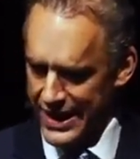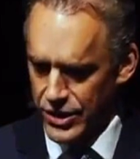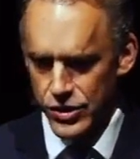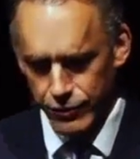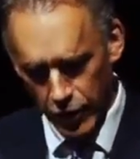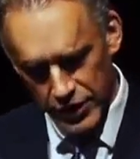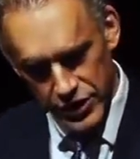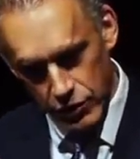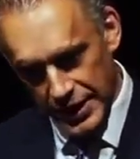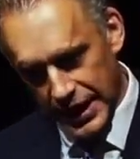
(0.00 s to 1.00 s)
Insofar as
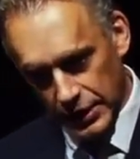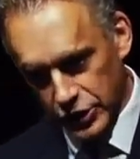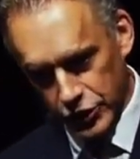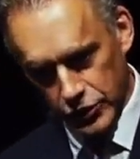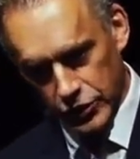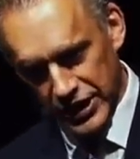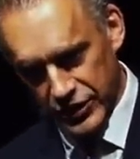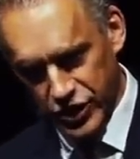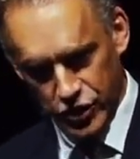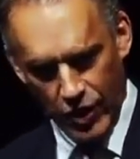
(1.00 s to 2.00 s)
you're a cultural
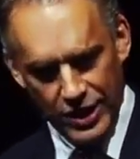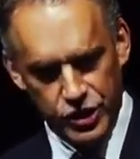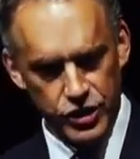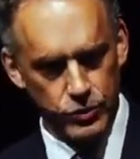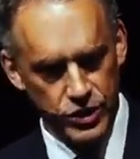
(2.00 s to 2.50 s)
construction,